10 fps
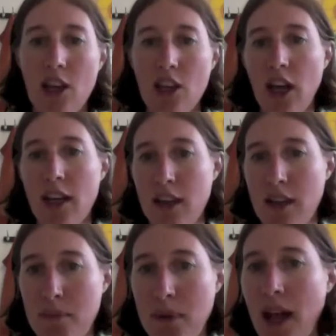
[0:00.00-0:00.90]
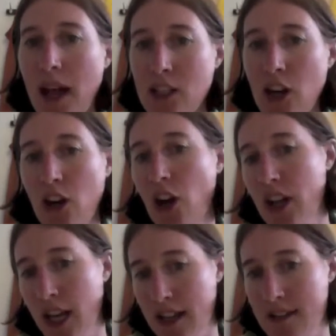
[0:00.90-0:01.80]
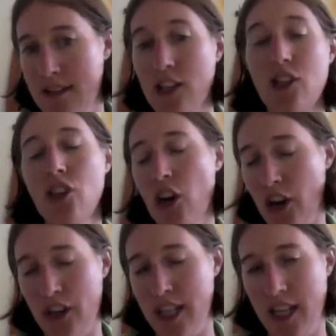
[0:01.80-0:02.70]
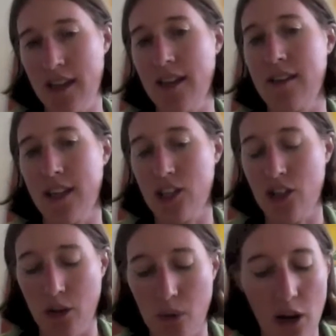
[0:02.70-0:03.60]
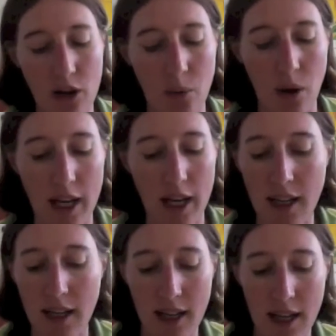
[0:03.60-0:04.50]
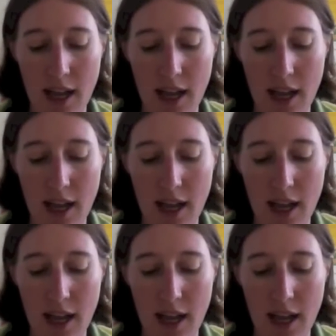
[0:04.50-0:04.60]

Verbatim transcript: you'd like the plant to go locally extinct. You're not going to get extinction on a wider